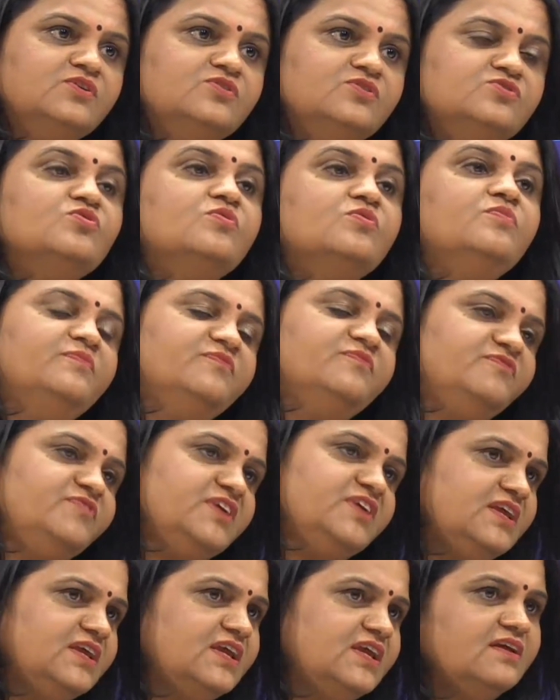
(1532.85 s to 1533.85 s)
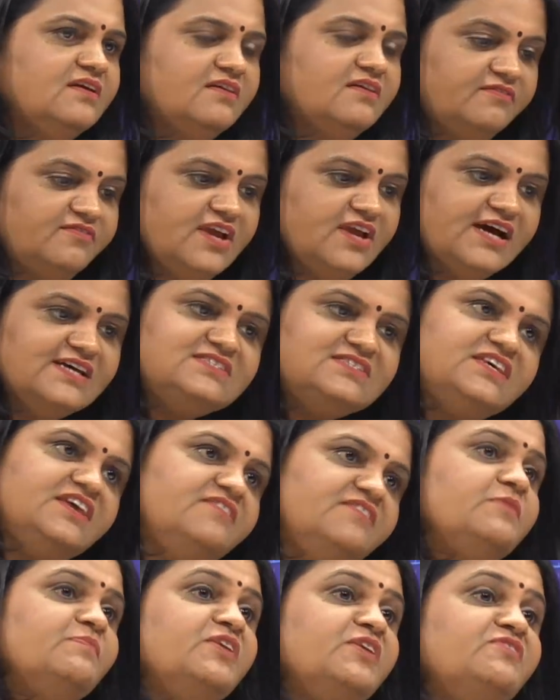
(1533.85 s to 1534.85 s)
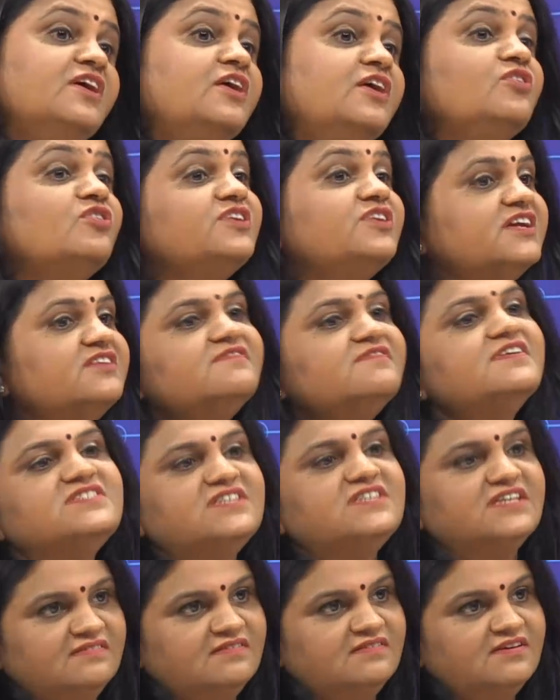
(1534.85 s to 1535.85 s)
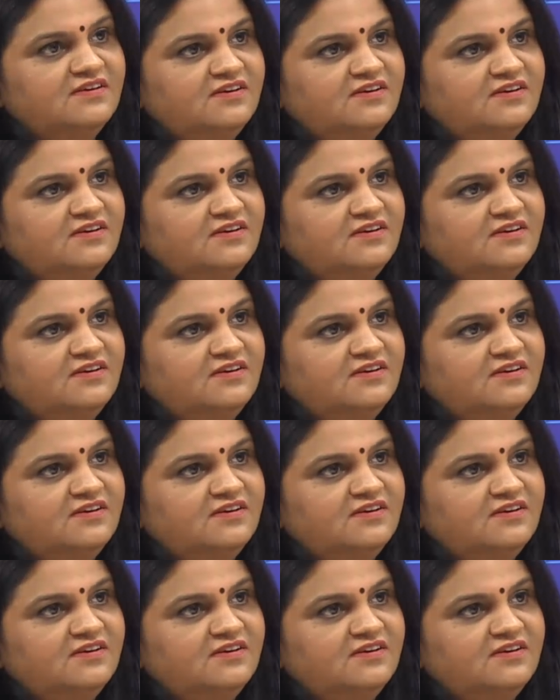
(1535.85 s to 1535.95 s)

So we are saving, but we are not investing.